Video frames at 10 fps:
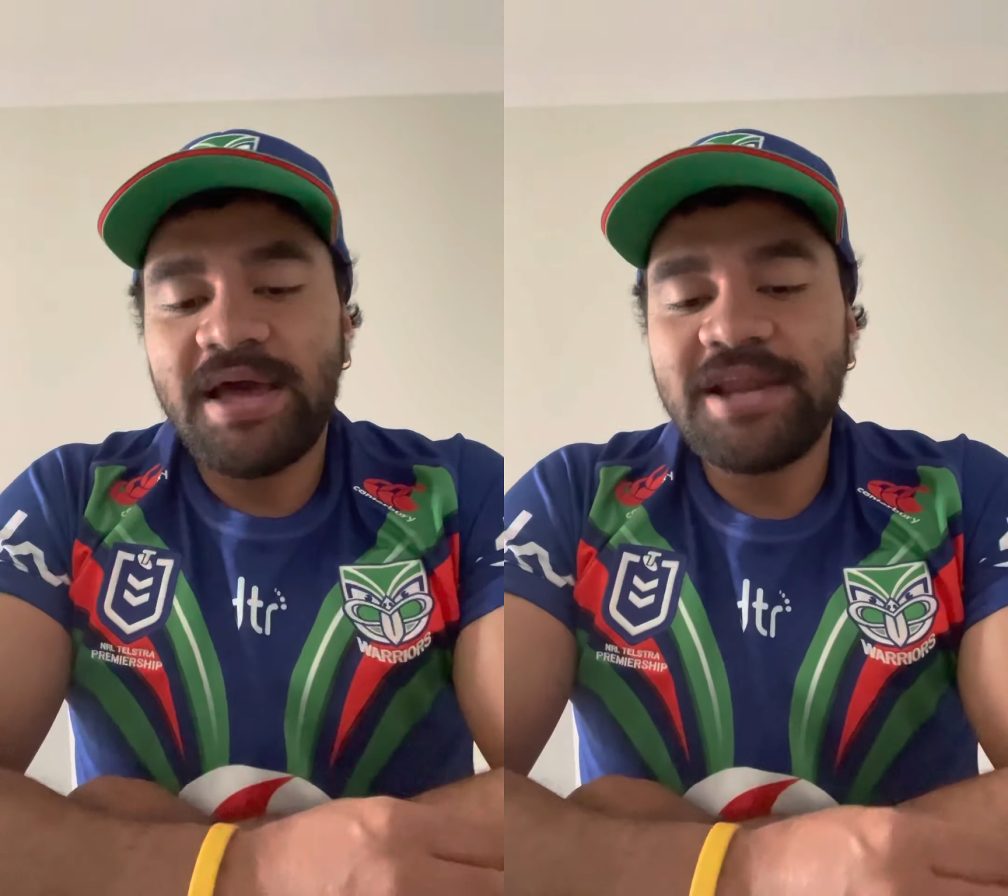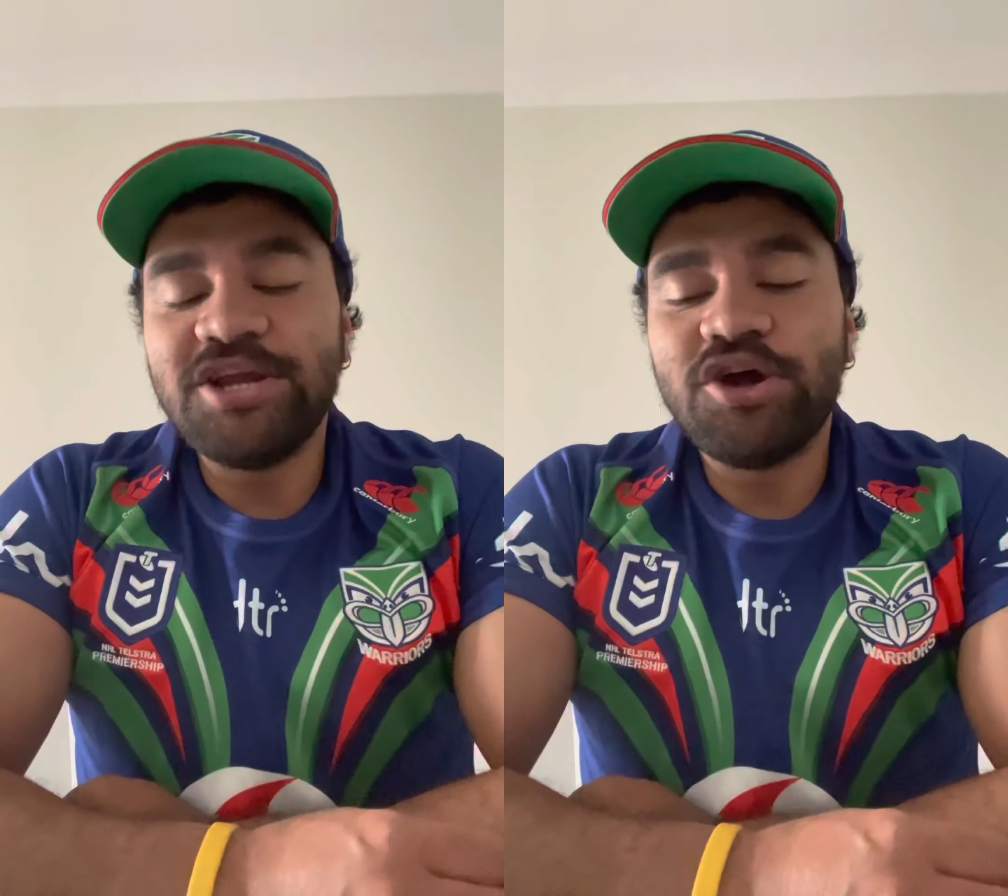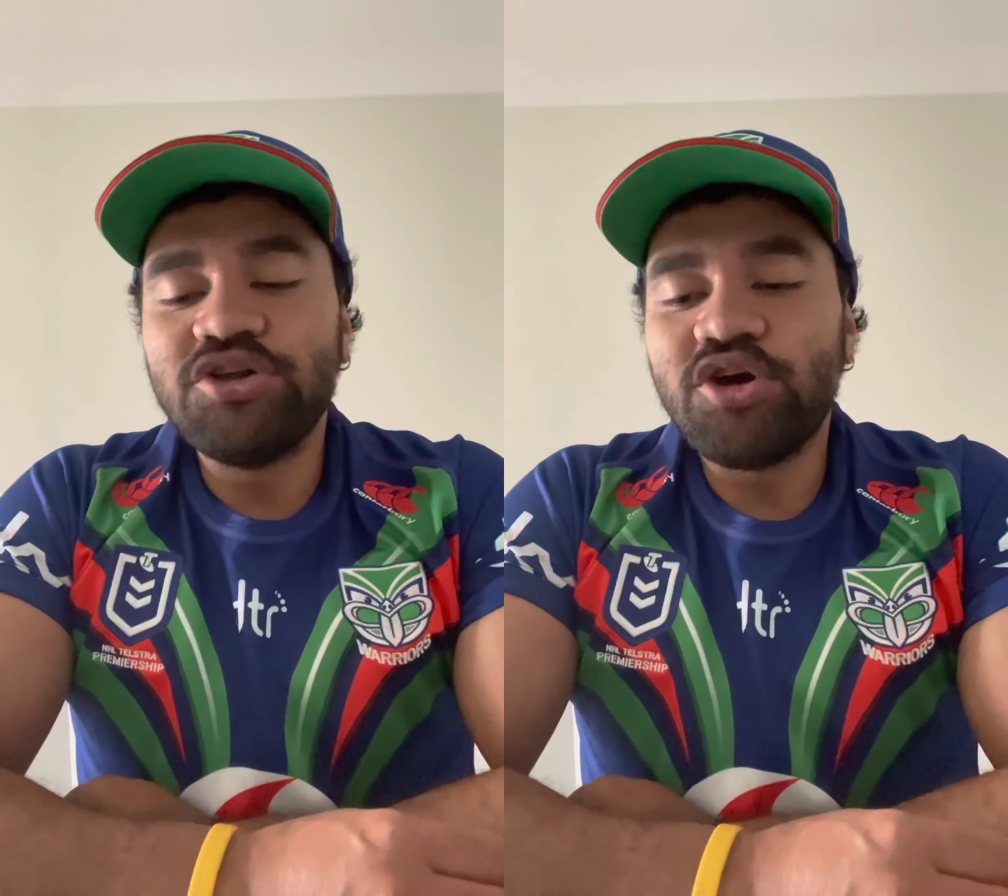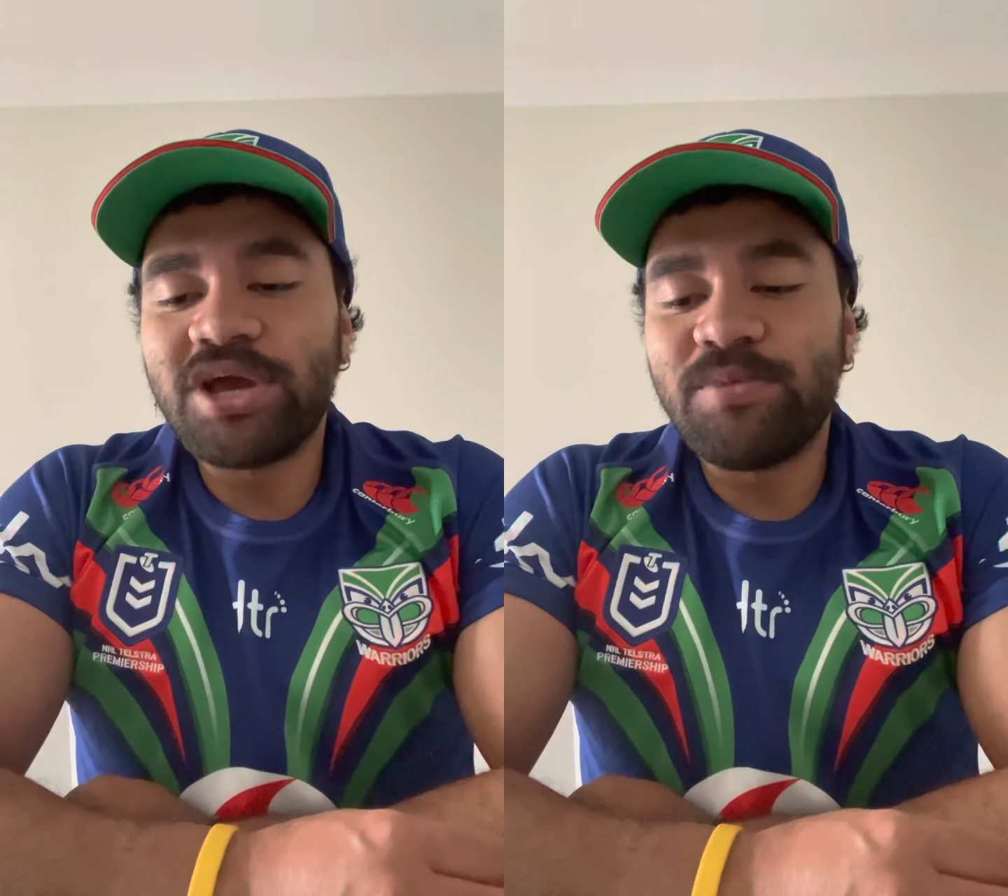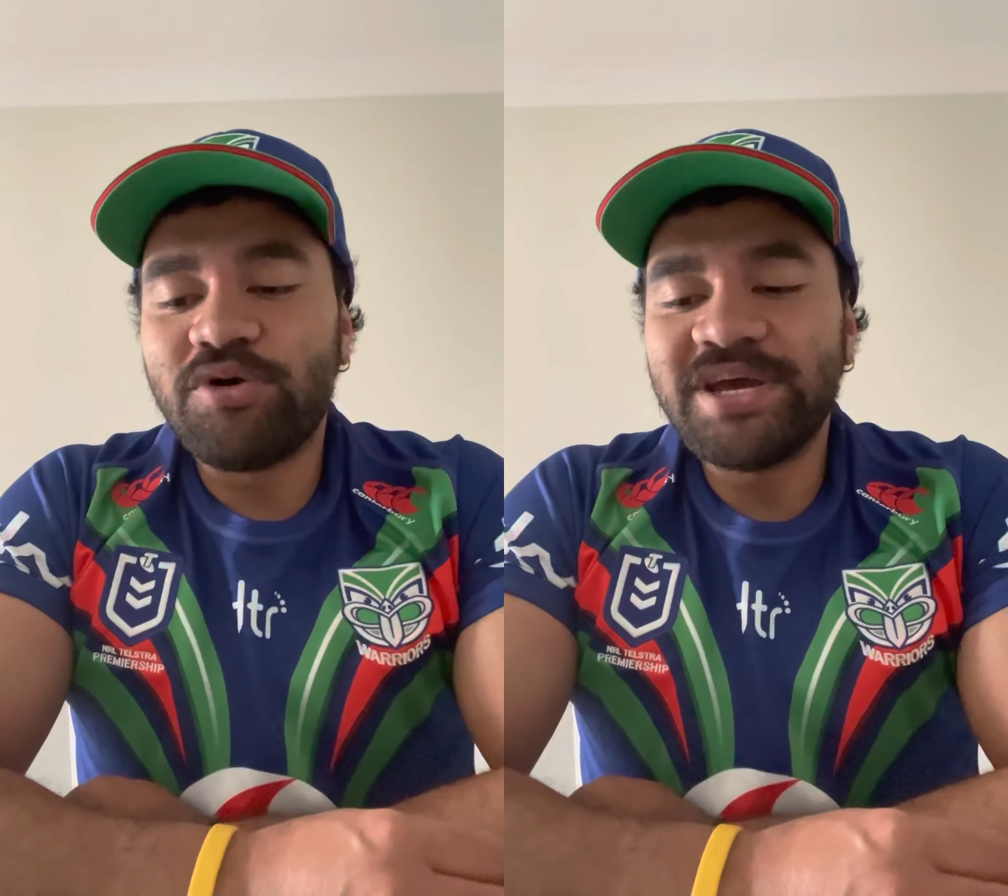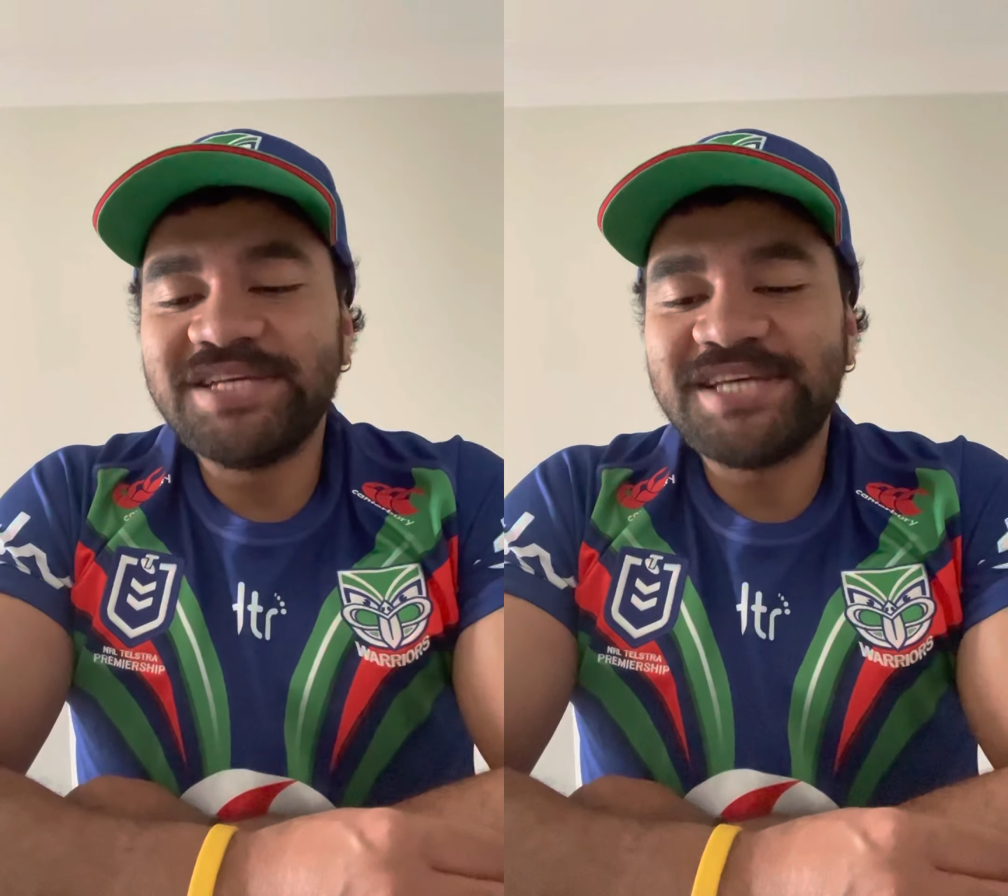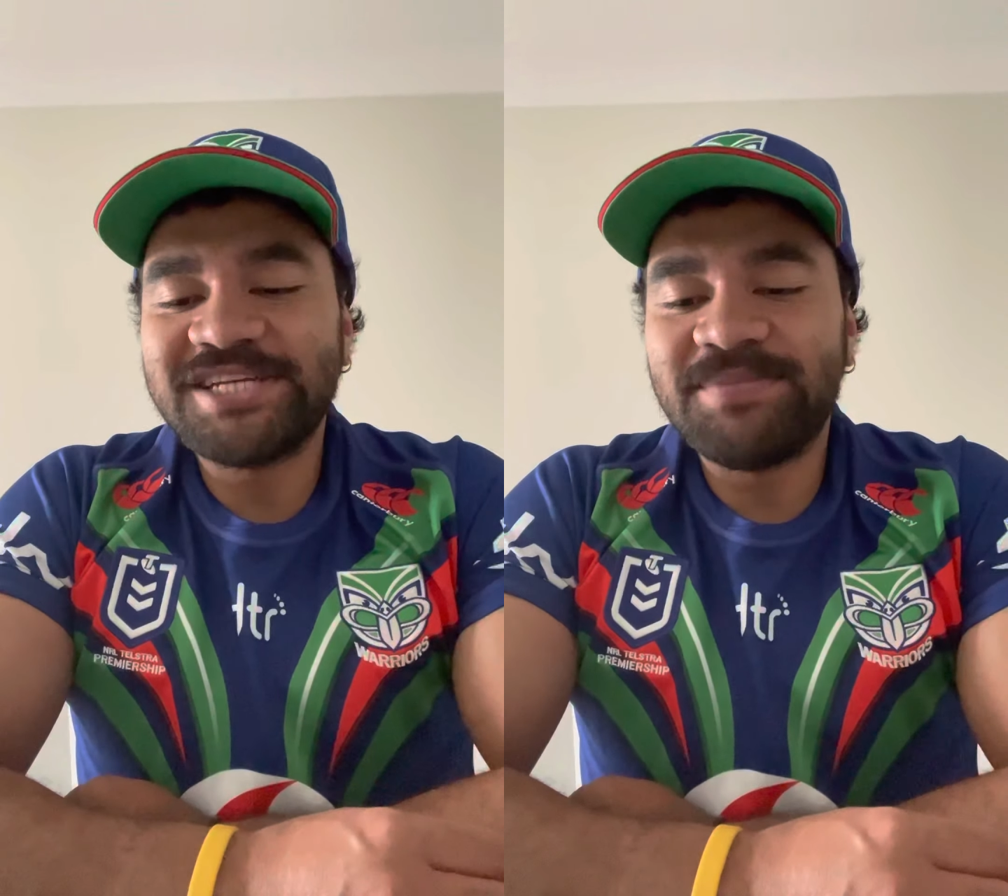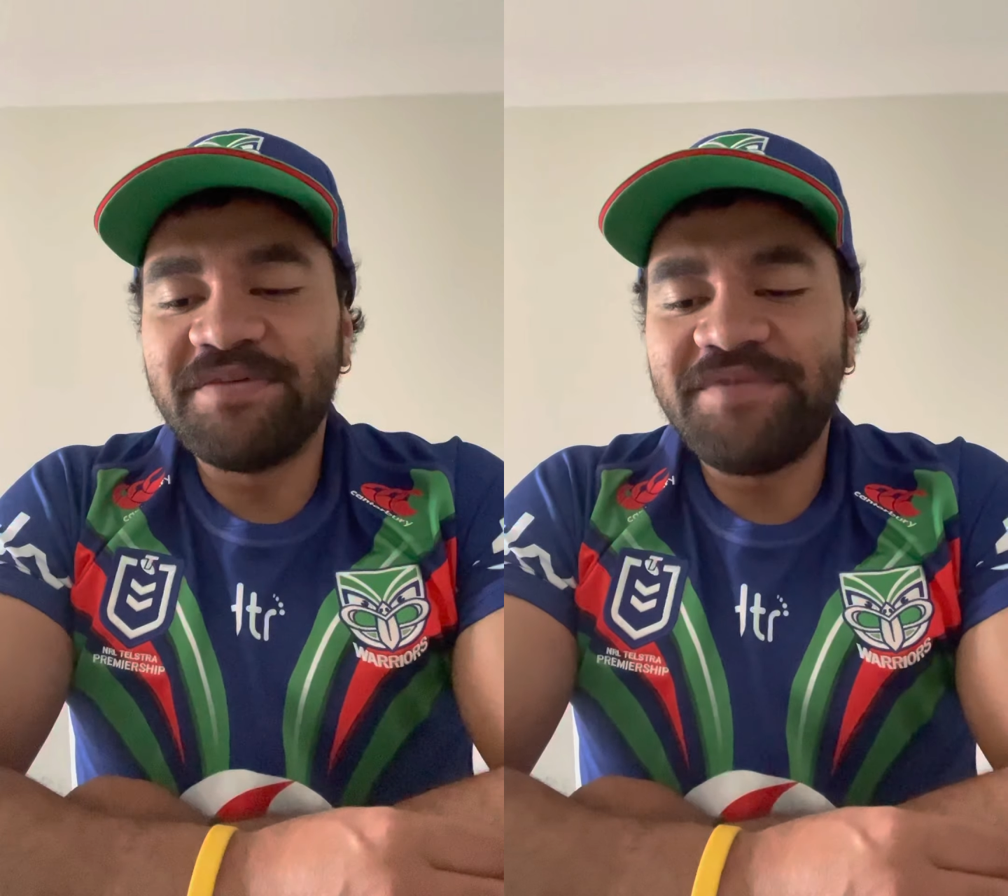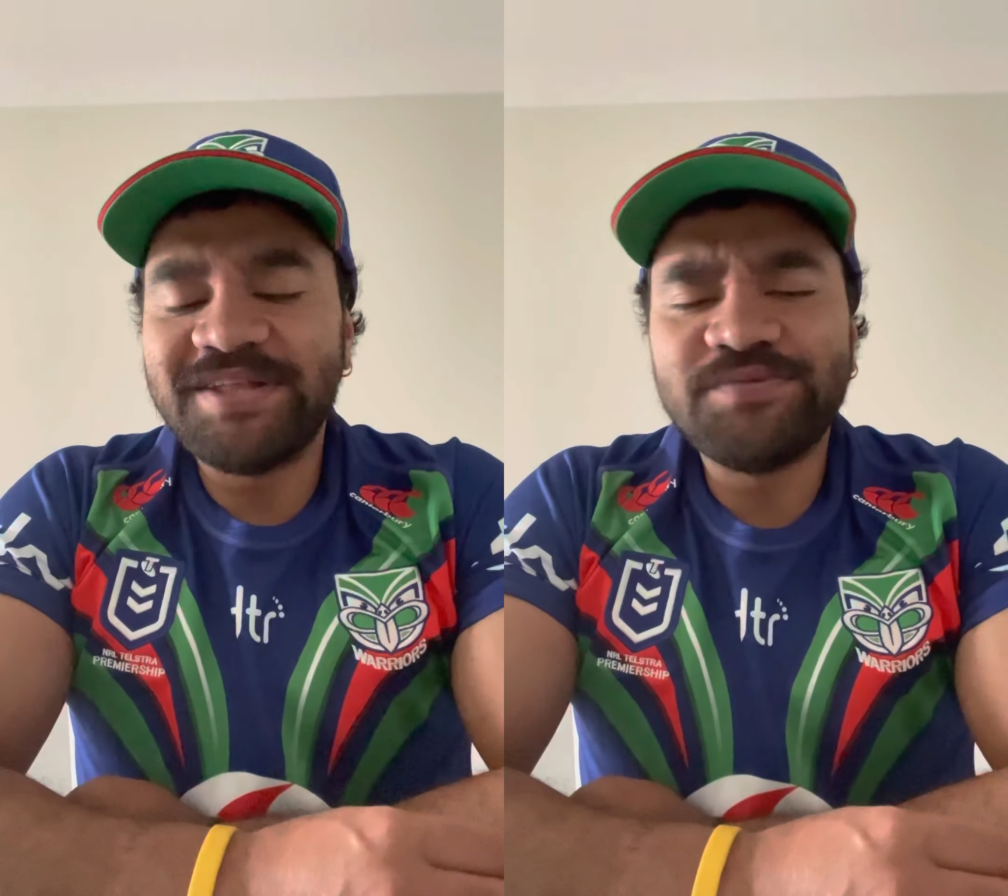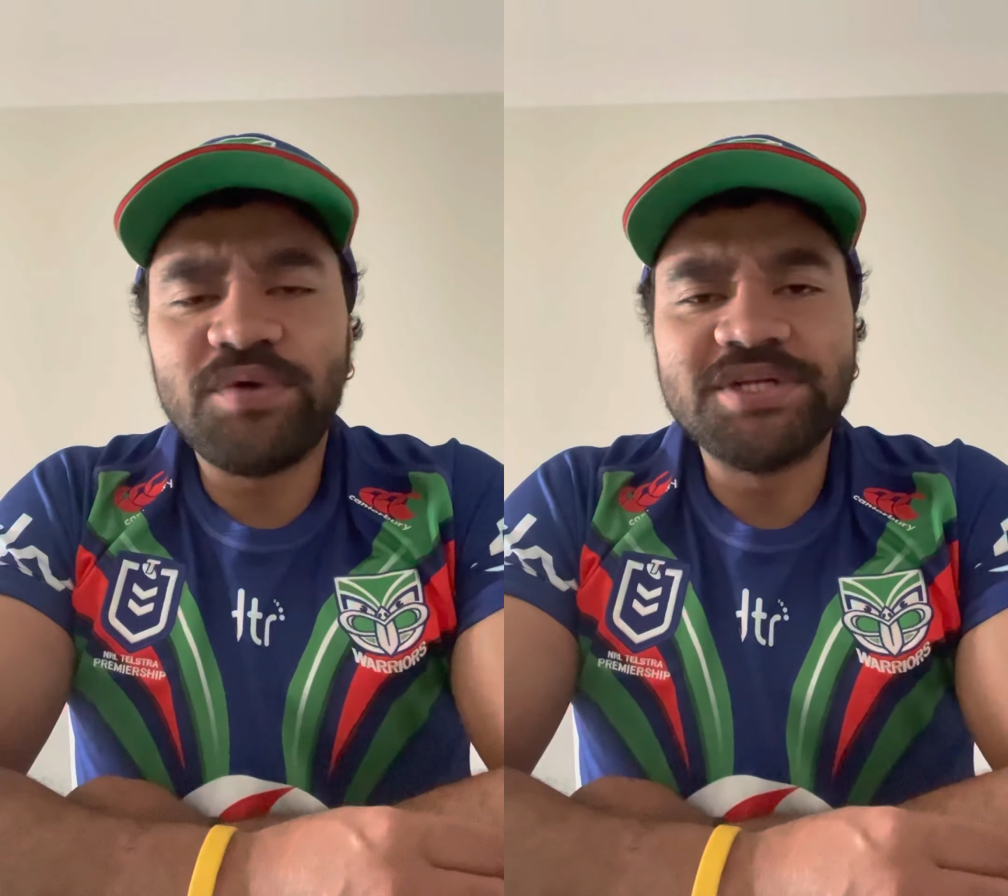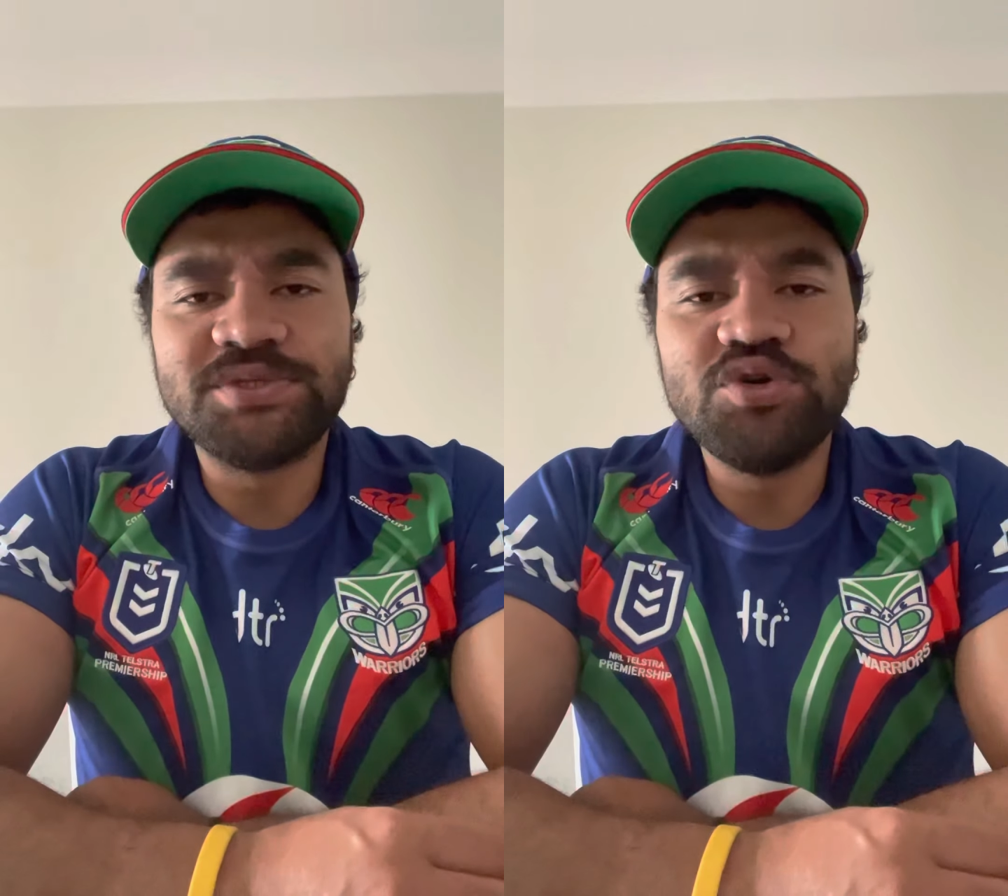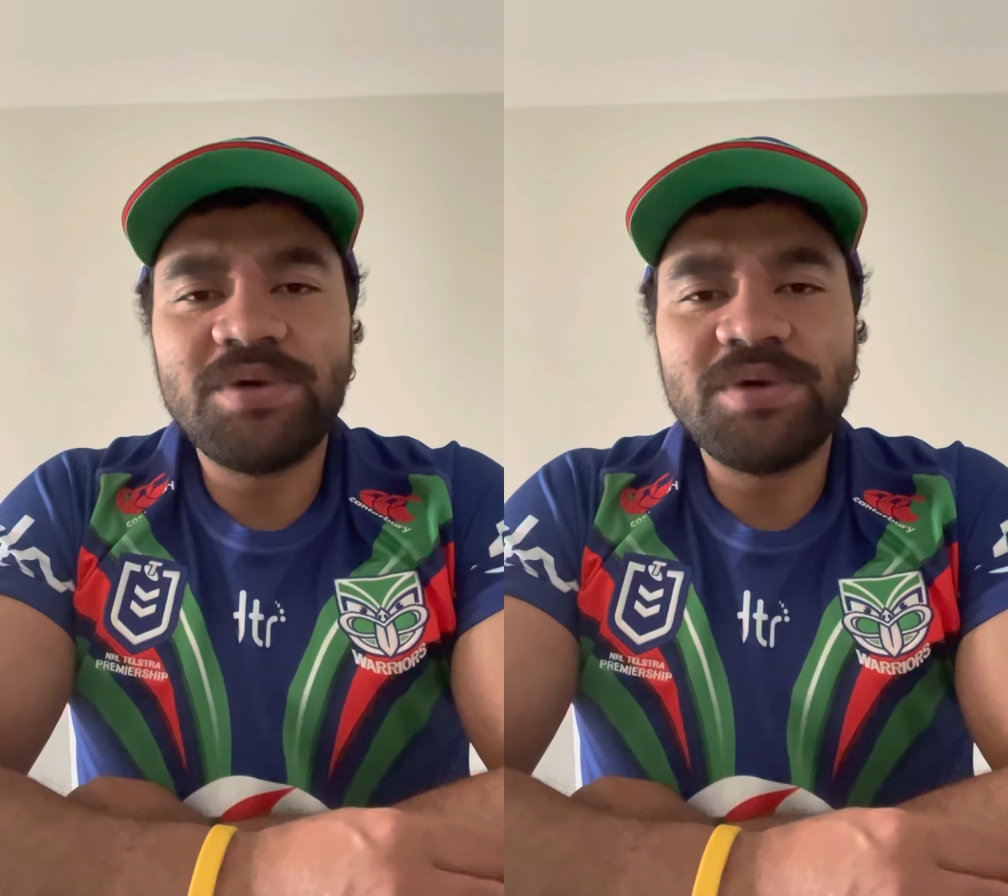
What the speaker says: And, you know, don't get me wrong, he's had some defensive ones too.